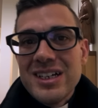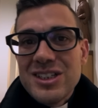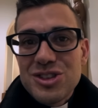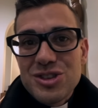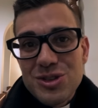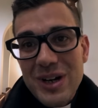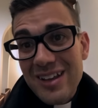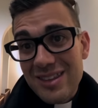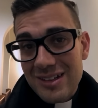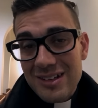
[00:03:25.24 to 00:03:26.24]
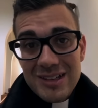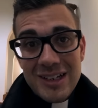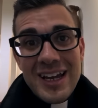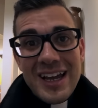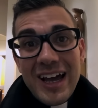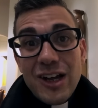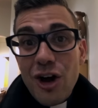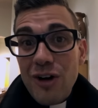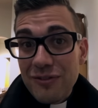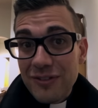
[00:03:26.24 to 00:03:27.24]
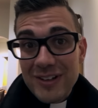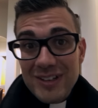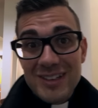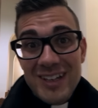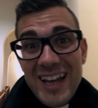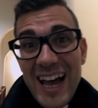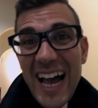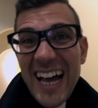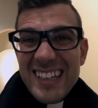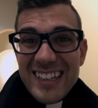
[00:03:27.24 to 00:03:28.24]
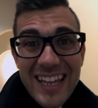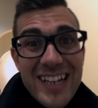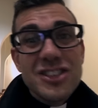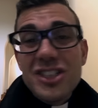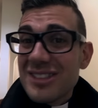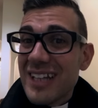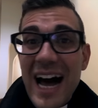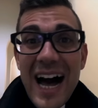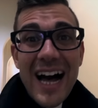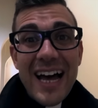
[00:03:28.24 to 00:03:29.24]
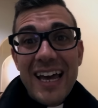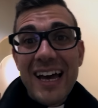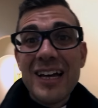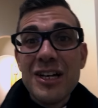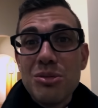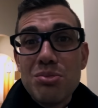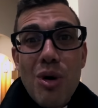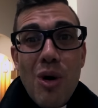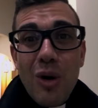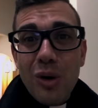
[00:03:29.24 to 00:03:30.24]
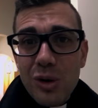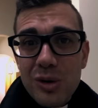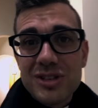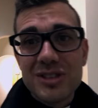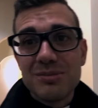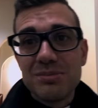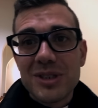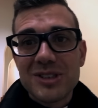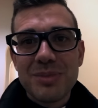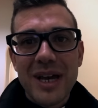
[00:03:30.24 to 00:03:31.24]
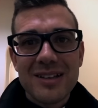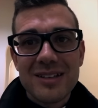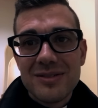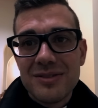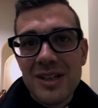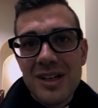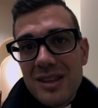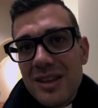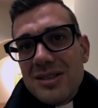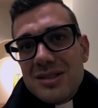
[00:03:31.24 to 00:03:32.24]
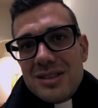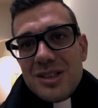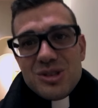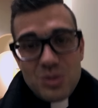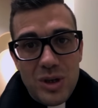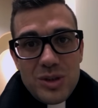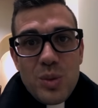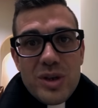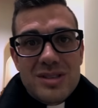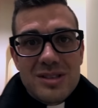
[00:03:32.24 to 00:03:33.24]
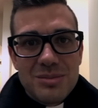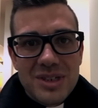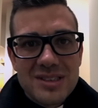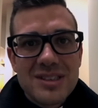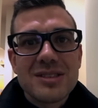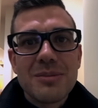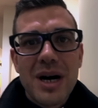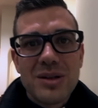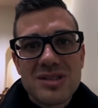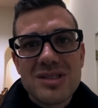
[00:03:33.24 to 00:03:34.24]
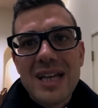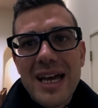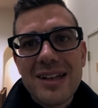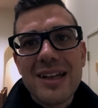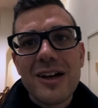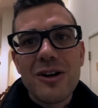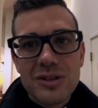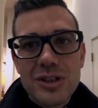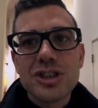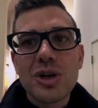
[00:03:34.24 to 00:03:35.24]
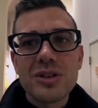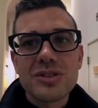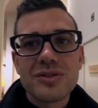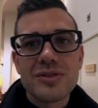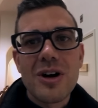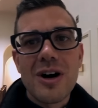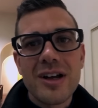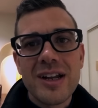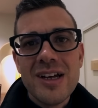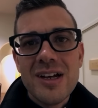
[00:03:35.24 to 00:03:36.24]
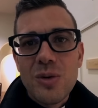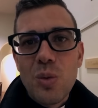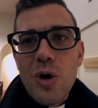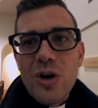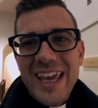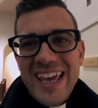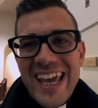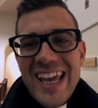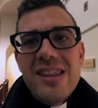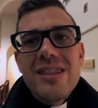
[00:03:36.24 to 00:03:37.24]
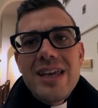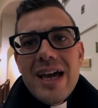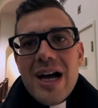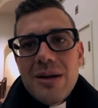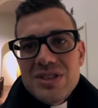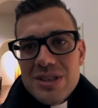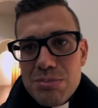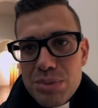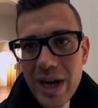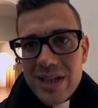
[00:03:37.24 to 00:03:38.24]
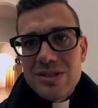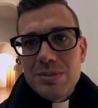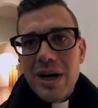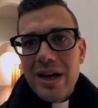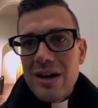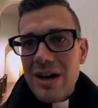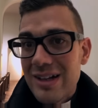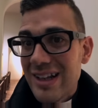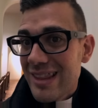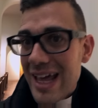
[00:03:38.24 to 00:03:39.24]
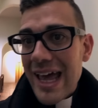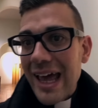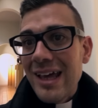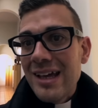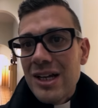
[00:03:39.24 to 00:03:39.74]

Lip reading: strengthened, confident, and there's just a higher, more awesome perspective. This is what wisdom is. It's about standing on the shoulders of God, walking in the arms embraced by God. And there,